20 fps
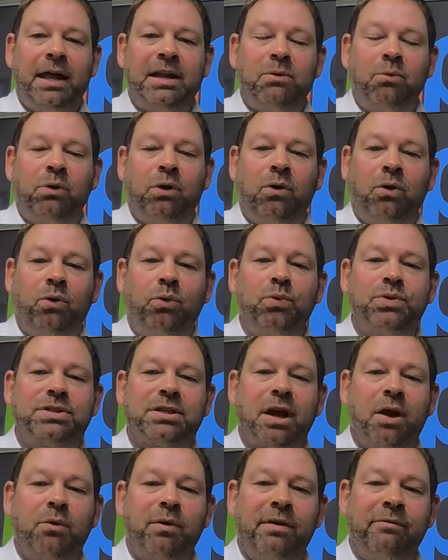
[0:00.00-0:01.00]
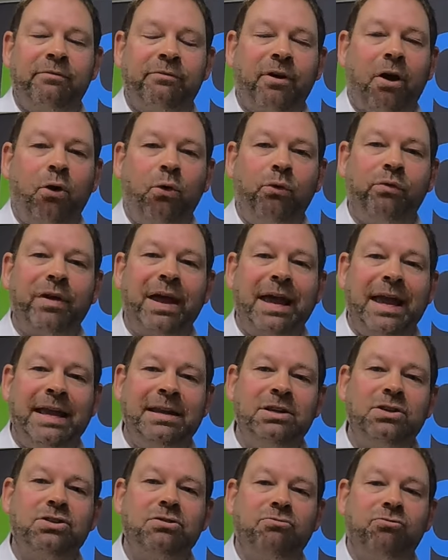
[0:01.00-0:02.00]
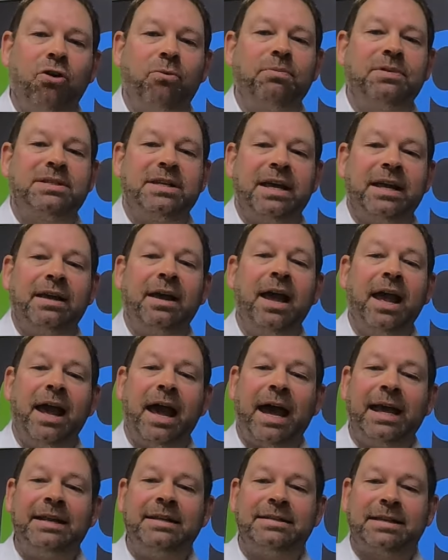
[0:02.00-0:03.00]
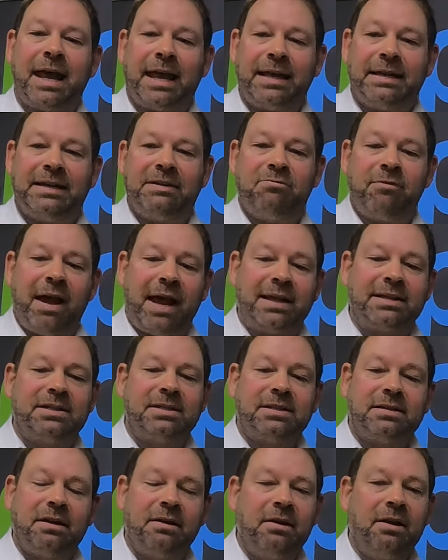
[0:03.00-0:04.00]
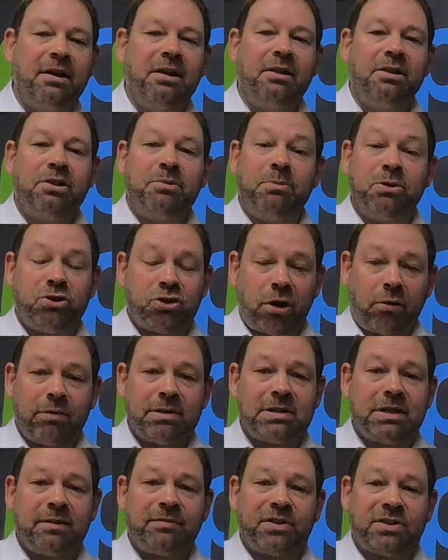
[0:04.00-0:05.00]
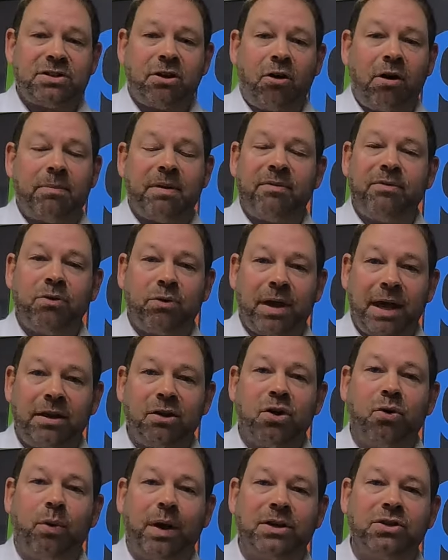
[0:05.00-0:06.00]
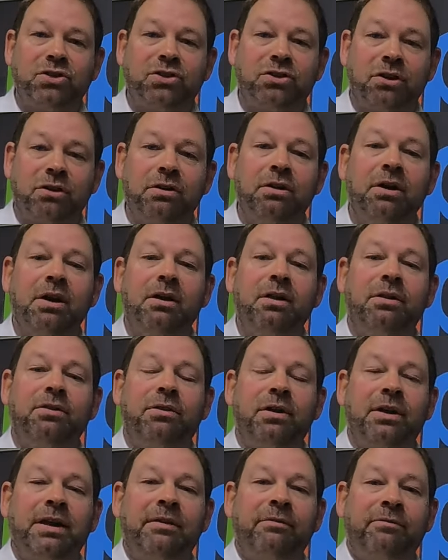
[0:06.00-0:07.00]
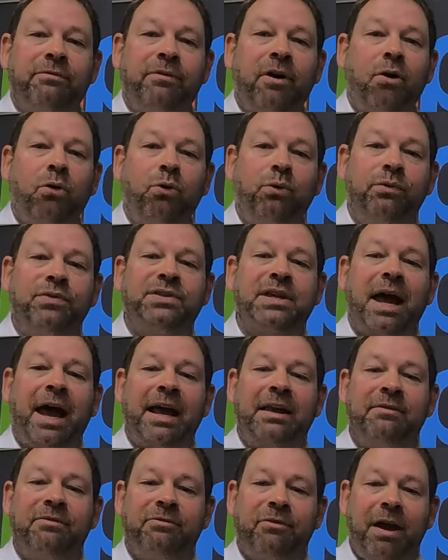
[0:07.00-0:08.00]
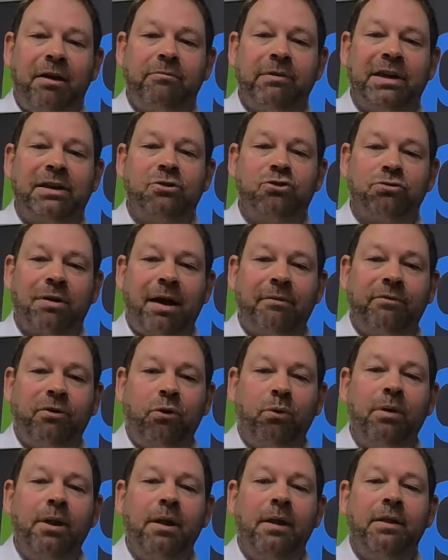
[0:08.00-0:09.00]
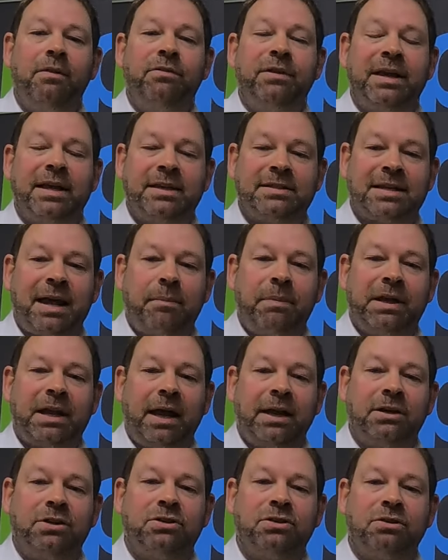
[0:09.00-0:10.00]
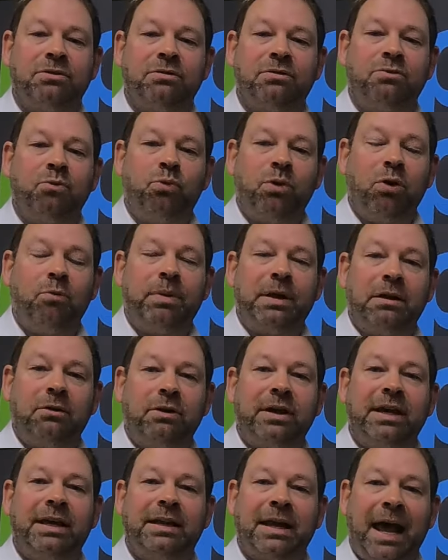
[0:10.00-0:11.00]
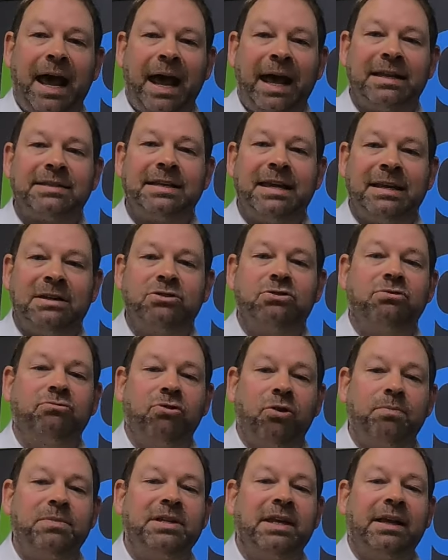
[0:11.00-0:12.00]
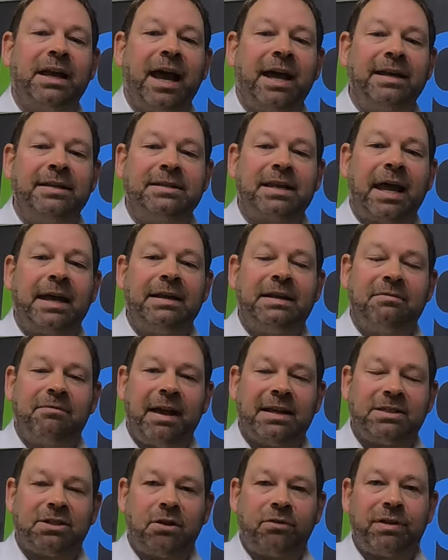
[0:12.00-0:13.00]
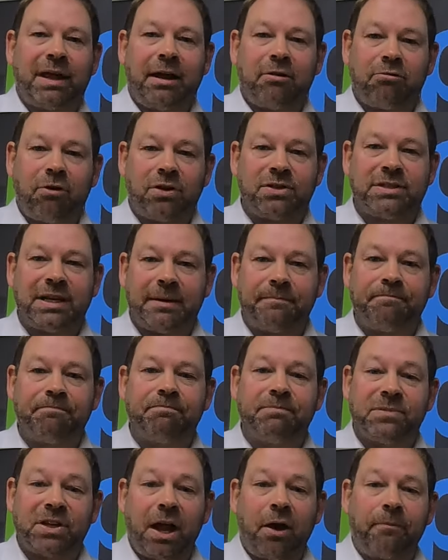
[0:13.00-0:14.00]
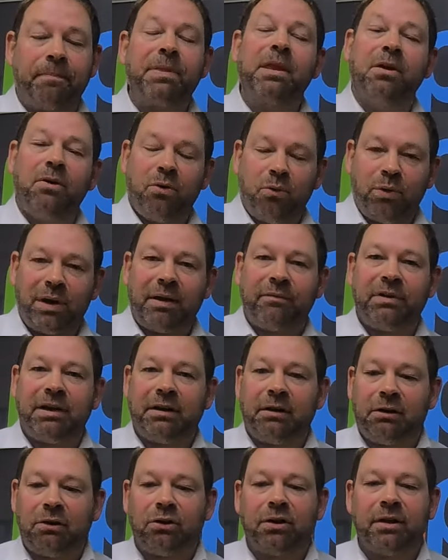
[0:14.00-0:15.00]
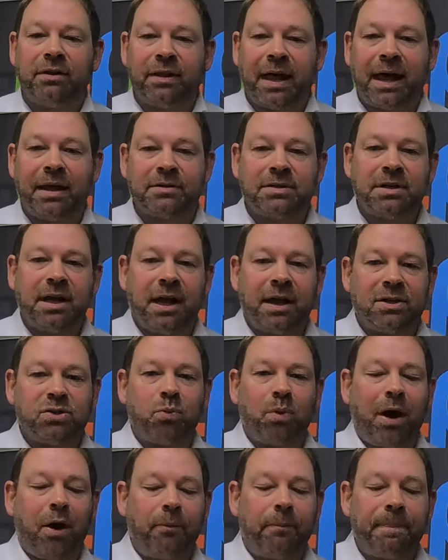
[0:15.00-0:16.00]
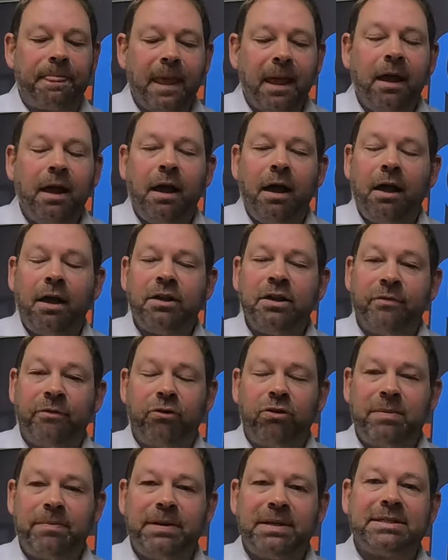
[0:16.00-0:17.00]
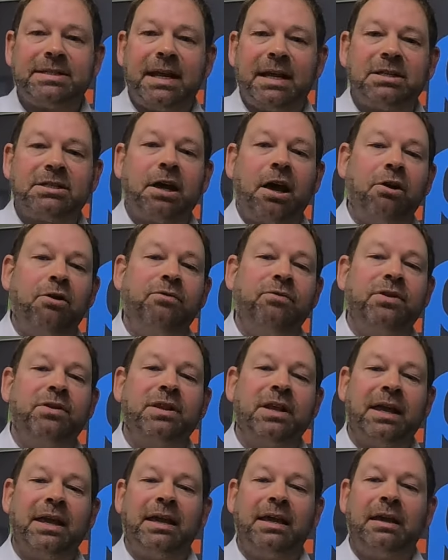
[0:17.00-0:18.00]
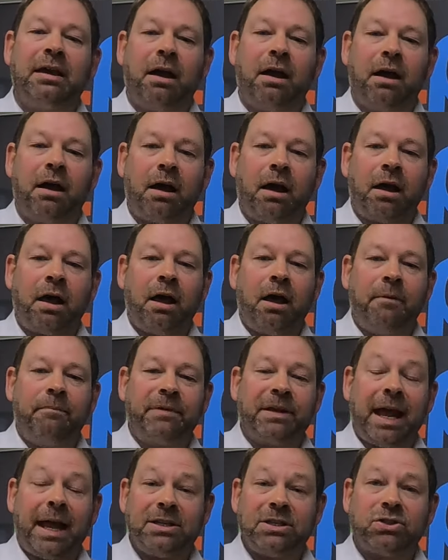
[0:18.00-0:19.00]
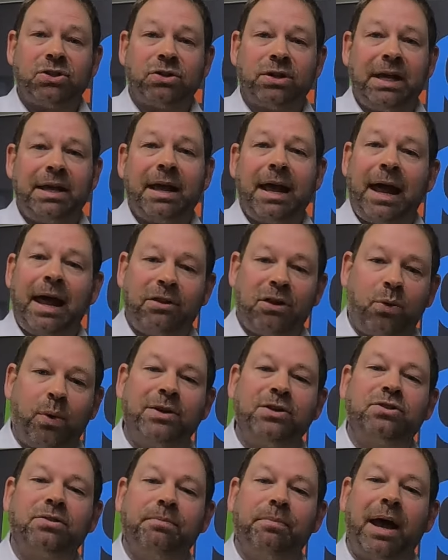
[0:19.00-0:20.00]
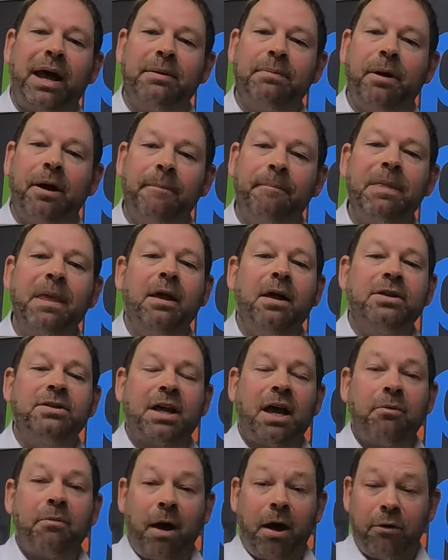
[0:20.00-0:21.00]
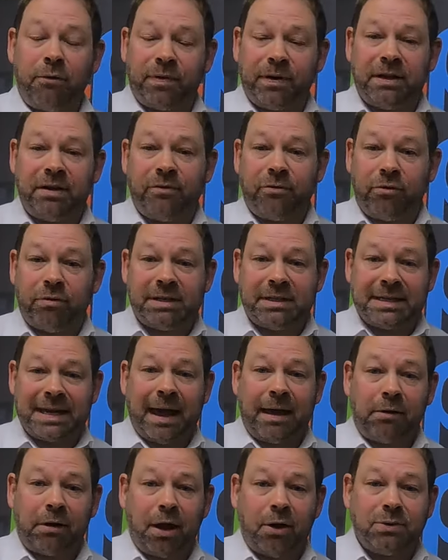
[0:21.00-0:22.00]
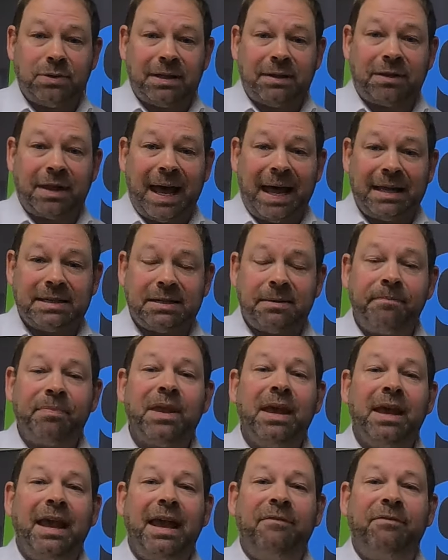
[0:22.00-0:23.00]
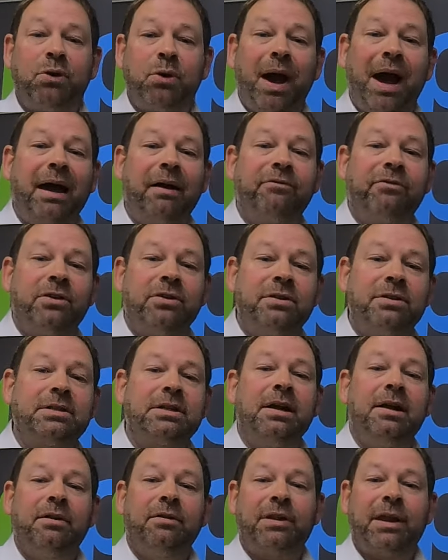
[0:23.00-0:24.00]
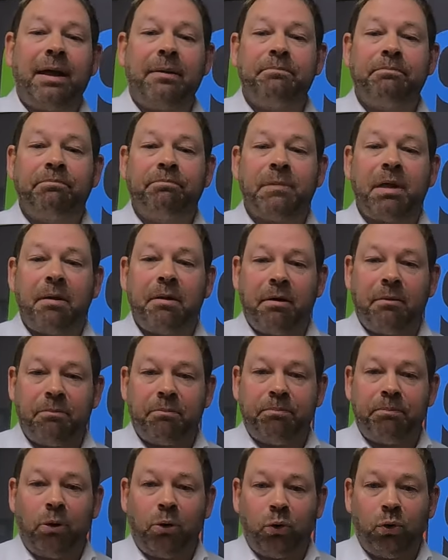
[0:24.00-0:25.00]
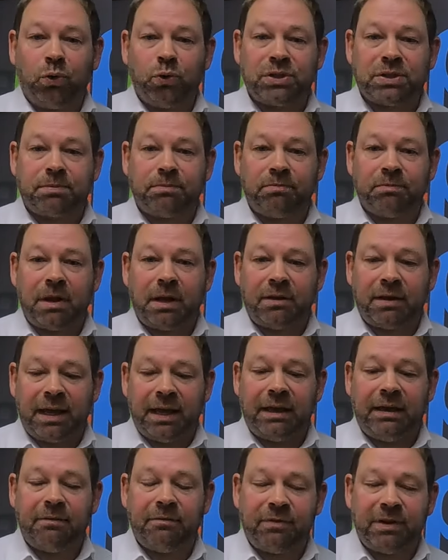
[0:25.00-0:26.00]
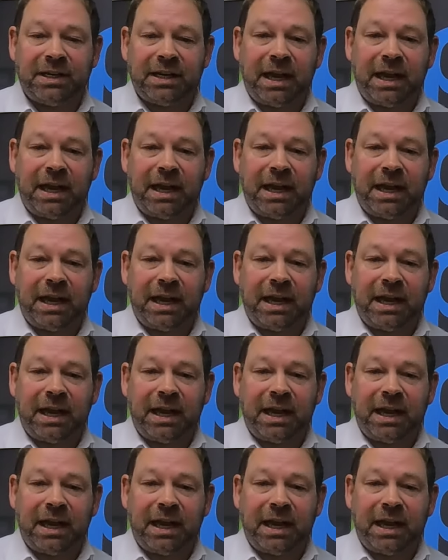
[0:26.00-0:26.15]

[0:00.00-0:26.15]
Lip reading: and it will also involve interrupting a daily rest. The majority of the time, if you get a question that involves a ferry travel, the examination will be looking at interrupting a daily rest on that crossing. So we'll have a little look at that as well. You've already been sent over the case study and the question paper, so hopefully you've already downloaded that. If you haven't, then pause the